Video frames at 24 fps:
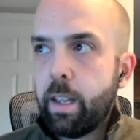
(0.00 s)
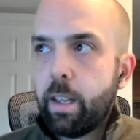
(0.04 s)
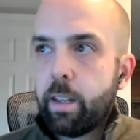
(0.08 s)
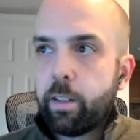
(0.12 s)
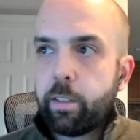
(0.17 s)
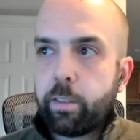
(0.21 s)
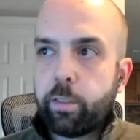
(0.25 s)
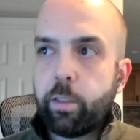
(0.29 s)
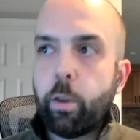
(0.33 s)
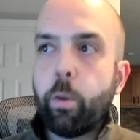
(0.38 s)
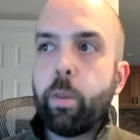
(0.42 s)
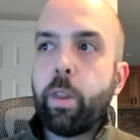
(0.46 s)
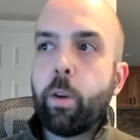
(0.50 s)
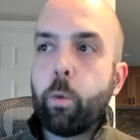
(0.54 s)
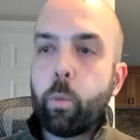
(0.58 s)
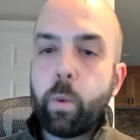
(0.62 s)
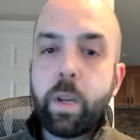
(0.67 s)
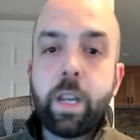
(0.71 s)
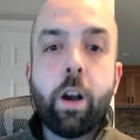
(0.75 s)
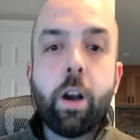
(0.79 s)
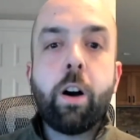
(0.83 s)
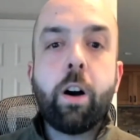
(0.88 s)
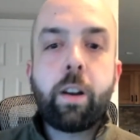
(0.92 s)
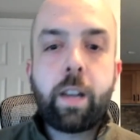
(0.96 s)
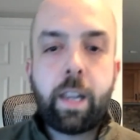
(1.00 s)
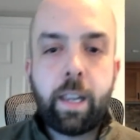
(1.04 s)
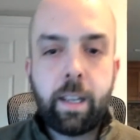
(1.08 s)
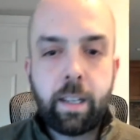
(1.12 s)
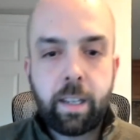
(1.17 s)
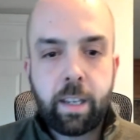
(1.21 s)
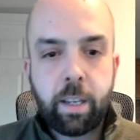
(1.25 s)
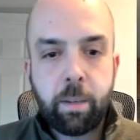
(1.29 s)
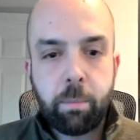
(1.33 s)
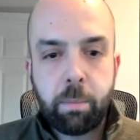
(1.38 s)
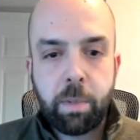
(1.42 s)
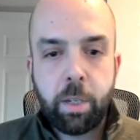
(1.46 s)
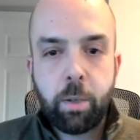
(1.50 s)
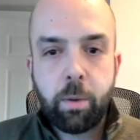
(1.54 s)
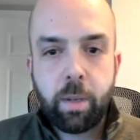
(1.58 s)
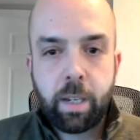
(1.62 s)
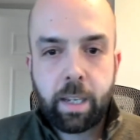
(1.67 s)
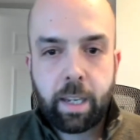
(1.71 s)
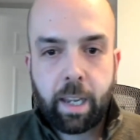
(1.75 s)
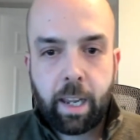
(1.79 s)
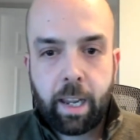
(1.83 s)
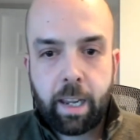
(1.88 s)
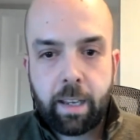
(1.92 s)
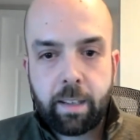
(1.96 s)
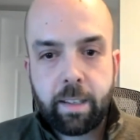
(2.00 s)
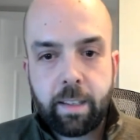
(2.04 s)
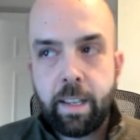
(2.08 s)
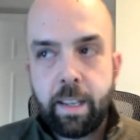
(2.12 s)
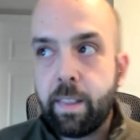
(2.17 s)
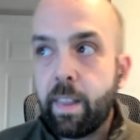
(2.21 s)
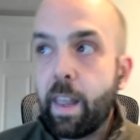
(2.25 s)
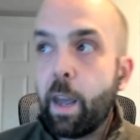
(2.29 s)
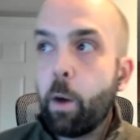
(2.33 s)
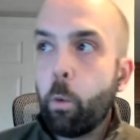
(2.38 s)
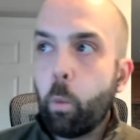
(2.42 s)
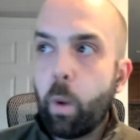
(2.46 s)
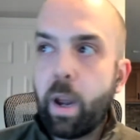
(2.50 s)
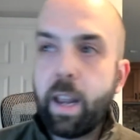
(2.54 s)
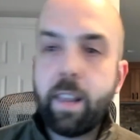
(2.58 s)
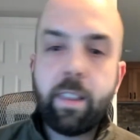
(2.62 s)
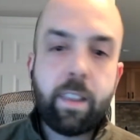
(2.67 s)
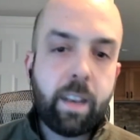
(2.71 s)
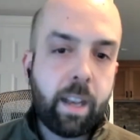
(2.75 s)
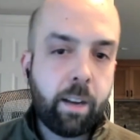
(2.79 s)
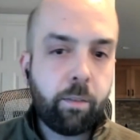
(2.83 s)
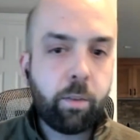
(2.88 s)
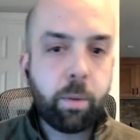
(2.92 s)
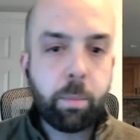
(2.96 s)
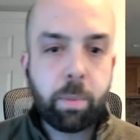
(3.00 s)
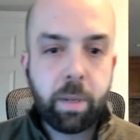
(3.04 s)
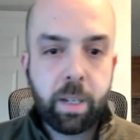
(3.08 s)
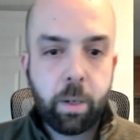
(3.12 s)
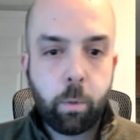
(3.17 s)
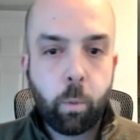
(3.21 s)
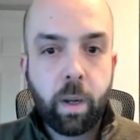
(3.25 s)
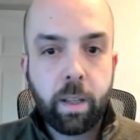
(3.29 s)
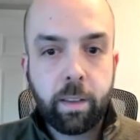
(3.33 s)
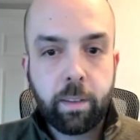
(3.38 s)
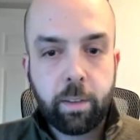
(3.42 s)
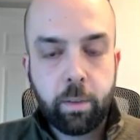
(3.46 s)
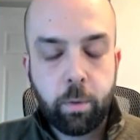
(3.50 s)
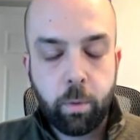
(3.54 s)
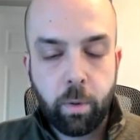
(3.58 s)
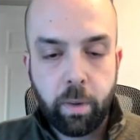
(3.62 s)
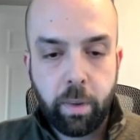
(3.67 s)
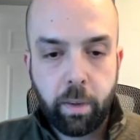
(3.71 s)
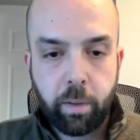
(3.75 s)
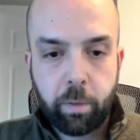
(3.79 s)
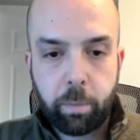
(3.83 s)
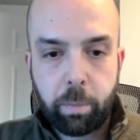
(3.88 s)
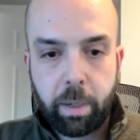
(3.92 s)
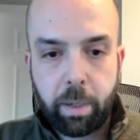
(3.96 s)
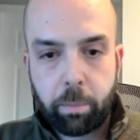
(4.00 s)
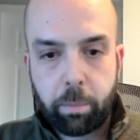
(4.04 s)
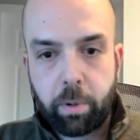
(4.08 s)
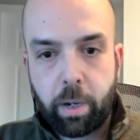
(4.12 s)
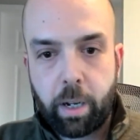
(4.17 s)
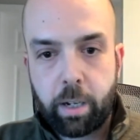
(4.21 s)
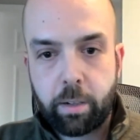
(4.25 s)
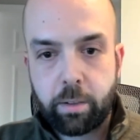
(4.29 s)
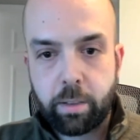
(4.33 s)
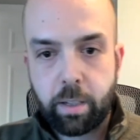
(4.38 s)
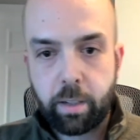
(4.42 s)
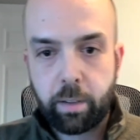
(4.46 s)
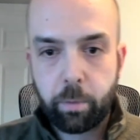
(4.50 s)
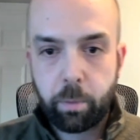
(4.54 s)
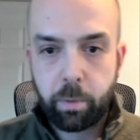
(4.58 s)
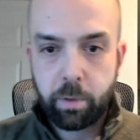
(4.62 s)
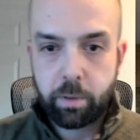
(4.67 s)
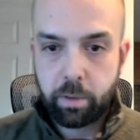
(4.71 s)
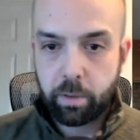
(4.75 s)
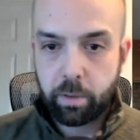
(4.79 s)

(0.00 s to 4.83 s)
so that we all can communicate in that way that everybody wants to on those big projects, which